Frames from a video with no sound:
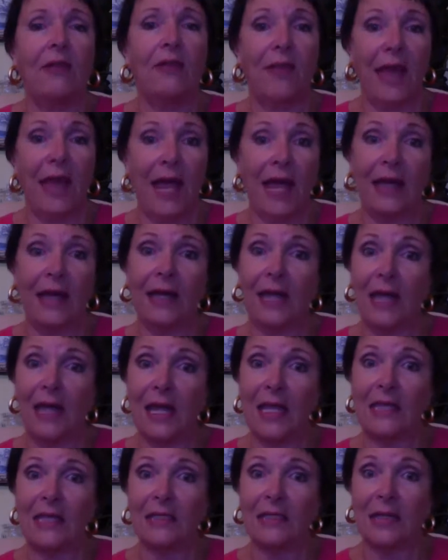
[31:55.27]
That
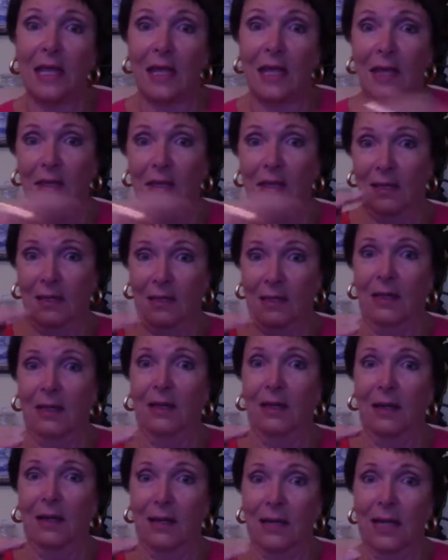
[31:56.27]
is
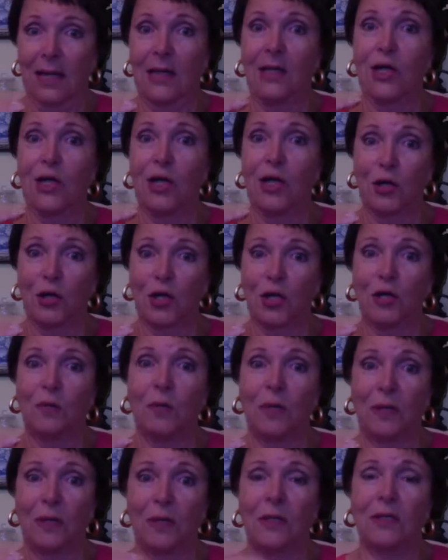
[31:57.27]
an
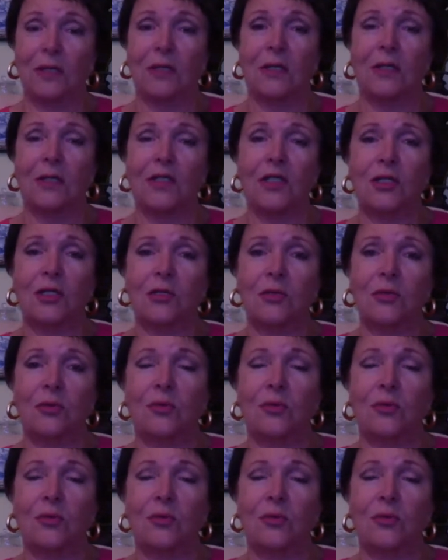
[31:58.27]
encouragement to